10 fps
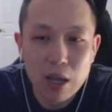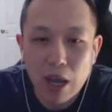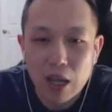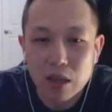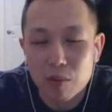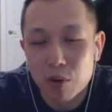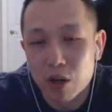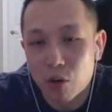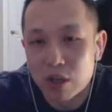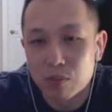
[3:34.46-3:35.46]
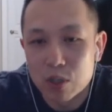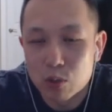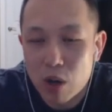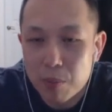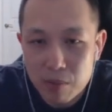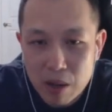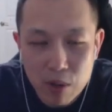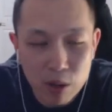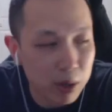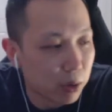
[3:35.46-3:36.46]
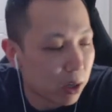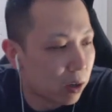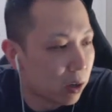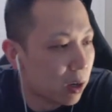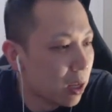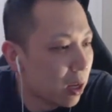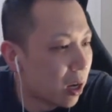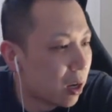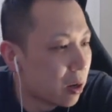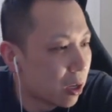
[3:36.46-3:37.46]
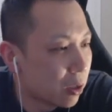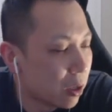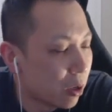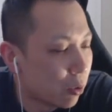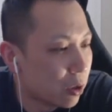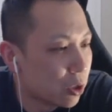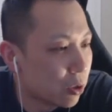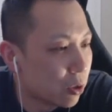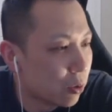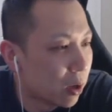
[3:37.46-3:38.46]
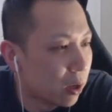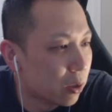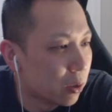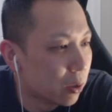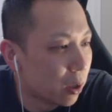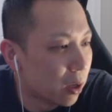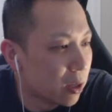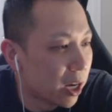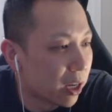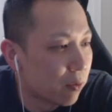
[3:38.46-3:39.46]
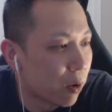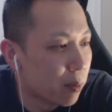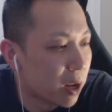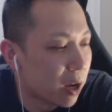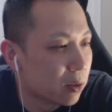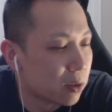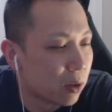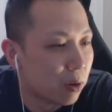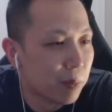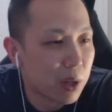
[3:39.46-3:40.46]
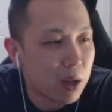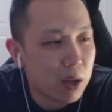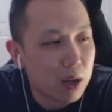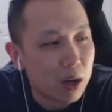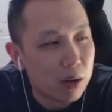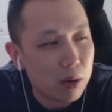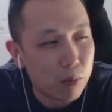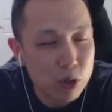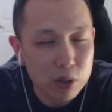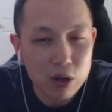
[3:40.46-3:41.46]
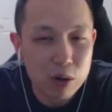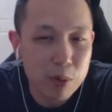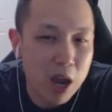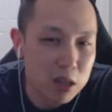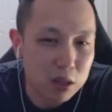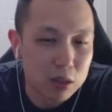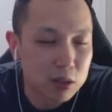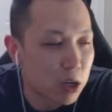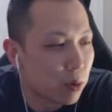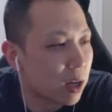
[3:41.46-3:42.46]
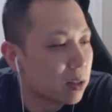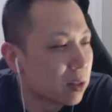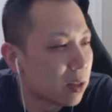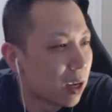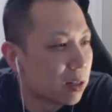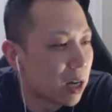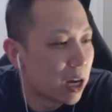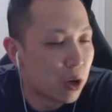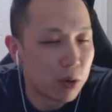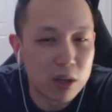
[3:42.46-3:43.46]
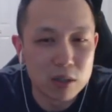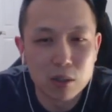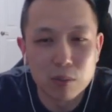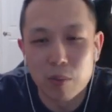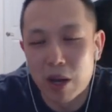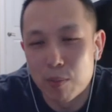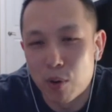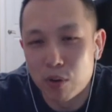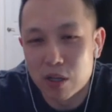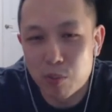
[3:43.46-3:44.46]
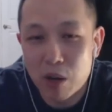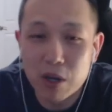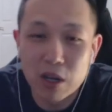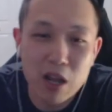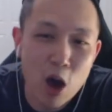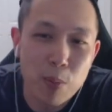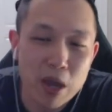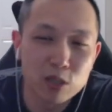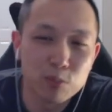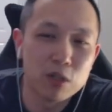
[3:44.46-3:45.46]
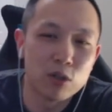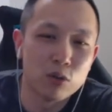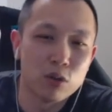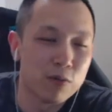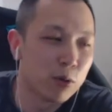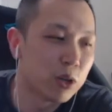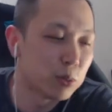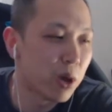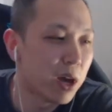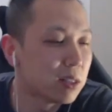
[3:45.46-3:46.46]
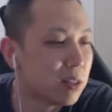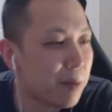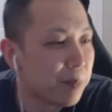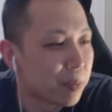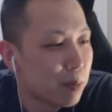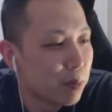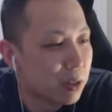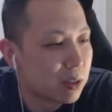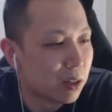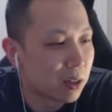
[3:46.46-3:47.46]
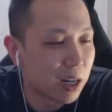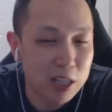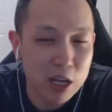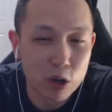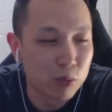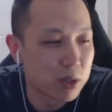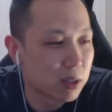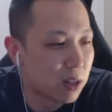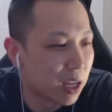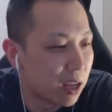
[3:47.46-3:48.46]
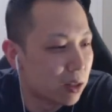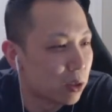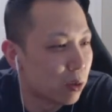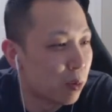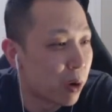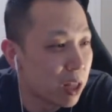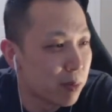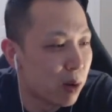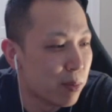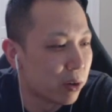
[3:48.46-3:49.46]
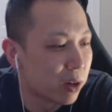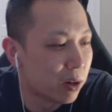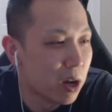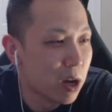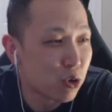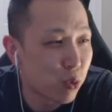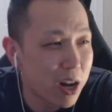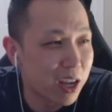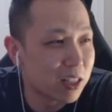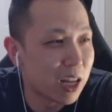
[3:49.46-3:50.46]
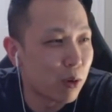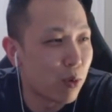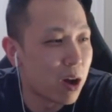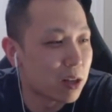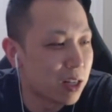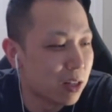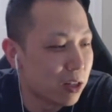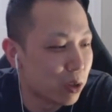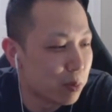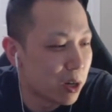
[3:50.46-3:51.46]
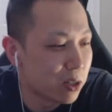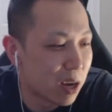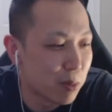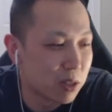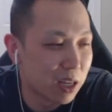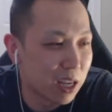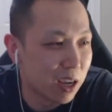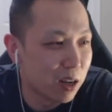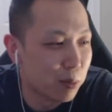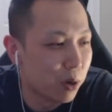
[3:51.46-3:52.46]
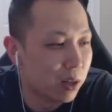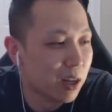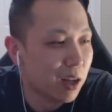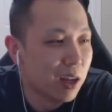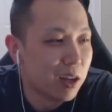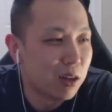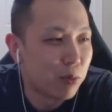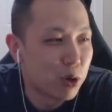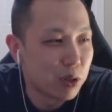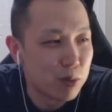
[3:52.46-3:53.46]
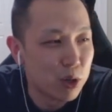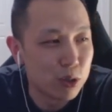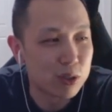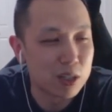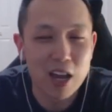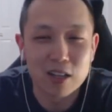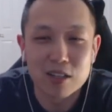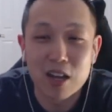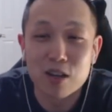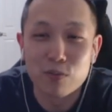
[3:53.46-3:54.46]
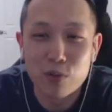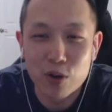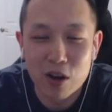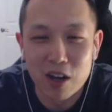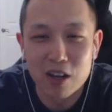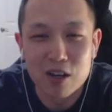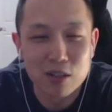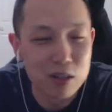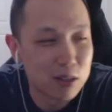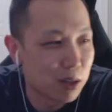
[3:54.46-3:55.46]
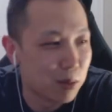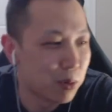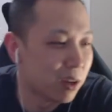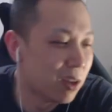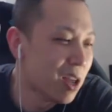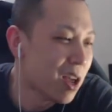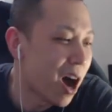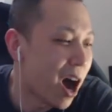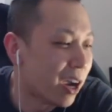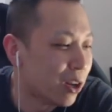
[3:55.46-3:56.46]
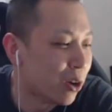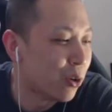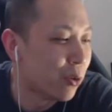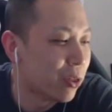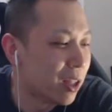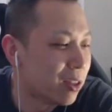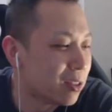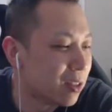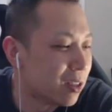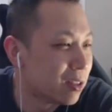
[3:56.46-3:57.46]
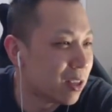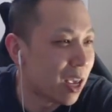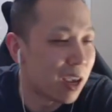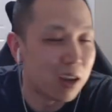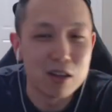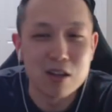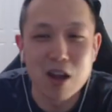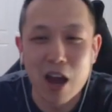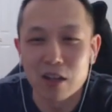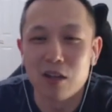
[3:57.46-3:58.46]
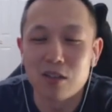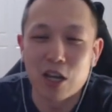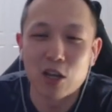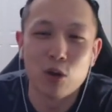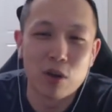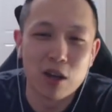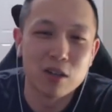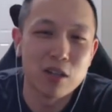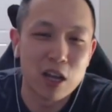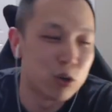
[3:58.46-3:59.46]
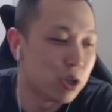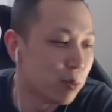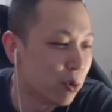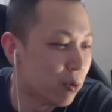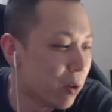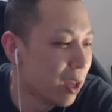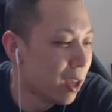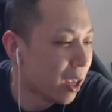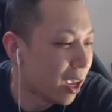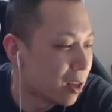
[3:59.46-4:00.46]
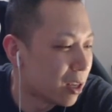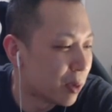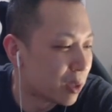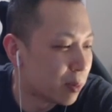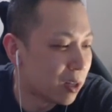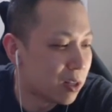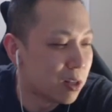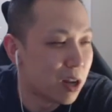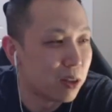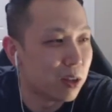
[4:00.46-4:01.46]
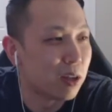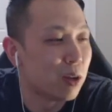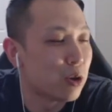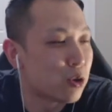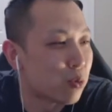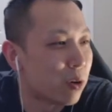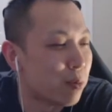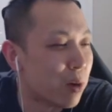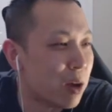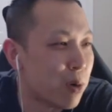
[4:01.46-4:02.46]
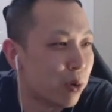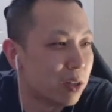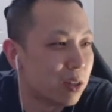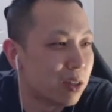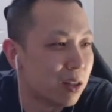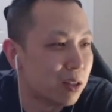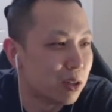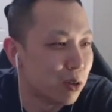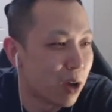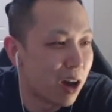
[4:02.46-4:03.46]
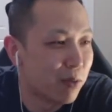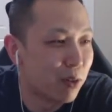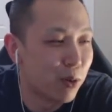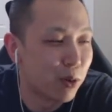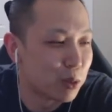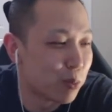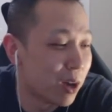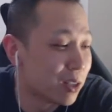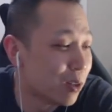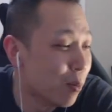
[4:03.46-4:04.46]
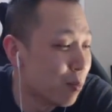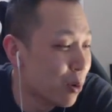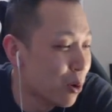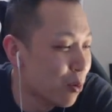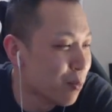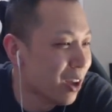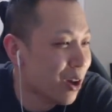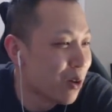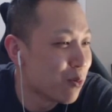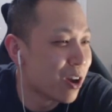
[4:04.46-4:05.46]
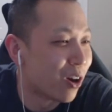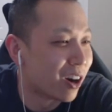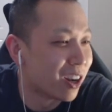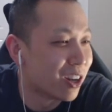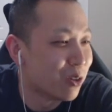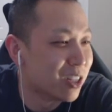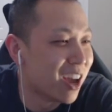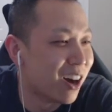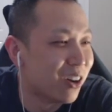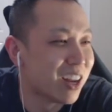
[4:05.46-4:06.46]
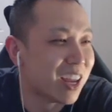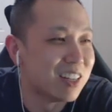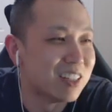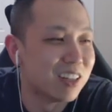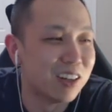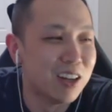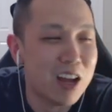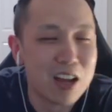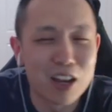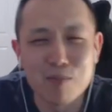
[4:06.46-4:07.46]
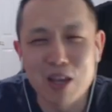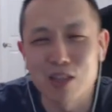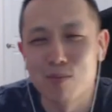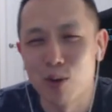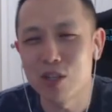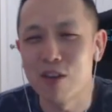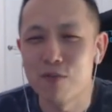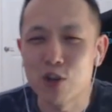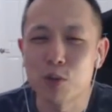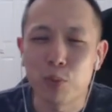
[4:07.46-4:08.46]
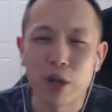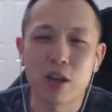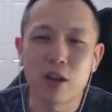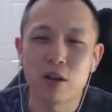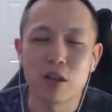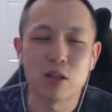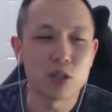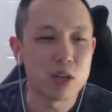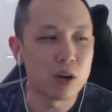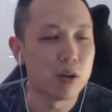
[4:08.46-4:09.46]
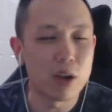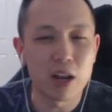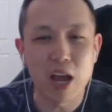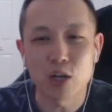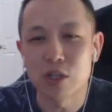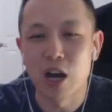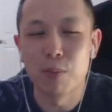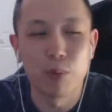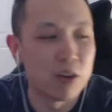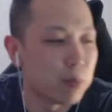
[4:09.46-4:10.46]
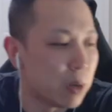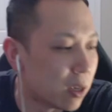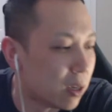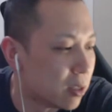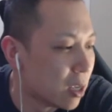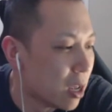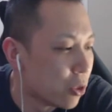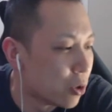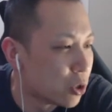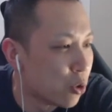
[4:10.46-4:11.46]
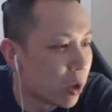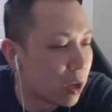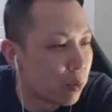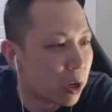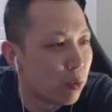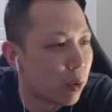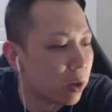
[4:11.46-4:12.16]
and then I'm going to aggressively swap into my Melmetal here in order to not get farmed down. So unfortunately here I'm counting the Psycho Cuts, and I know that my opponent is probably going to outpace me to the Focus Blast, but got to take all the risks that I can. So bring in the Melmetal here, try to get to that Rock Slide to deal as much damage as I can, but unfortunately Mewtwo's attack stat is very high and it's going to CMP. I know that this is a 9 Psycho Cut energy move, and I'm expecting nothing short from my opponent than to have the Focus Blast. So boom, we are going to go down, and going to make the most efficient play here in this scenario and actually top left, because there's no way that we could have won